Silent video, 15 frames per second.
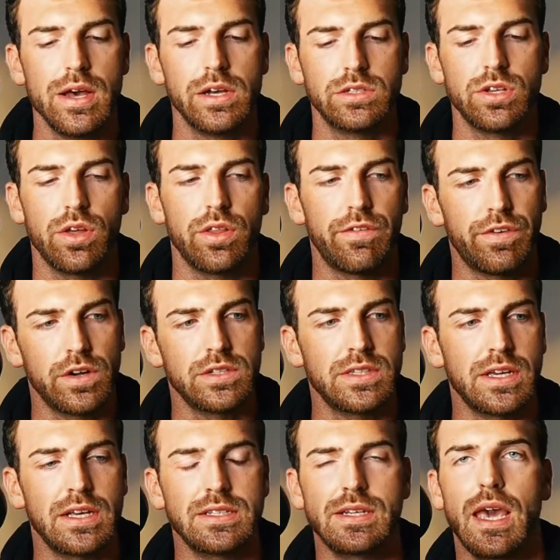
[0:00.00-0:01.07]
So the first
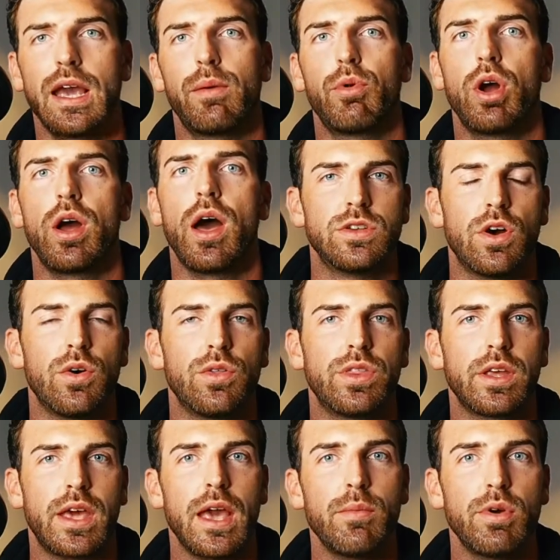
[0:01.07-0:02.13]
thing is camera. So
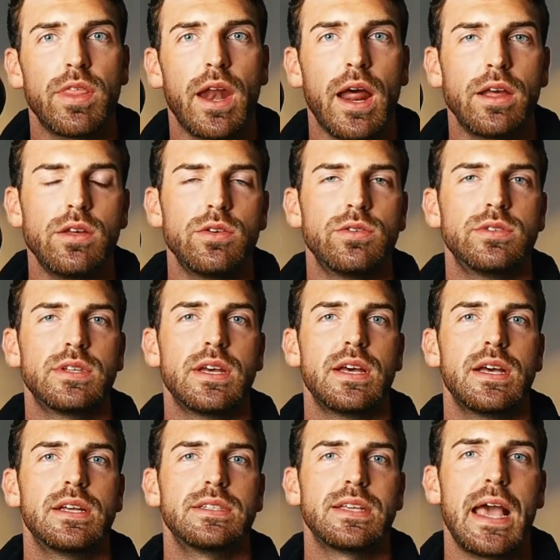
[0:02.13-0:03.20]
the camera that I use
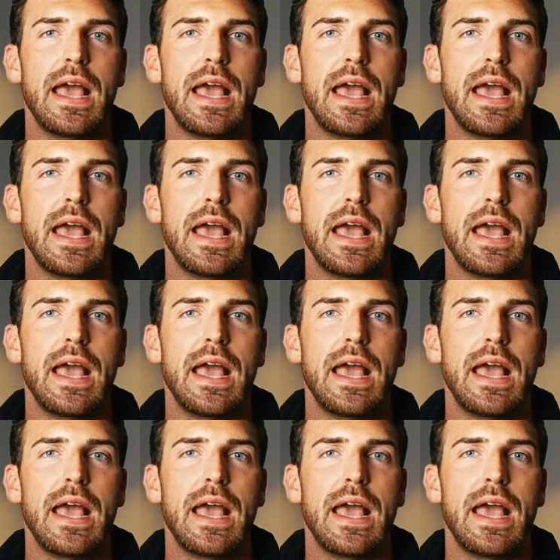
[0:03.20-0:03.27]
is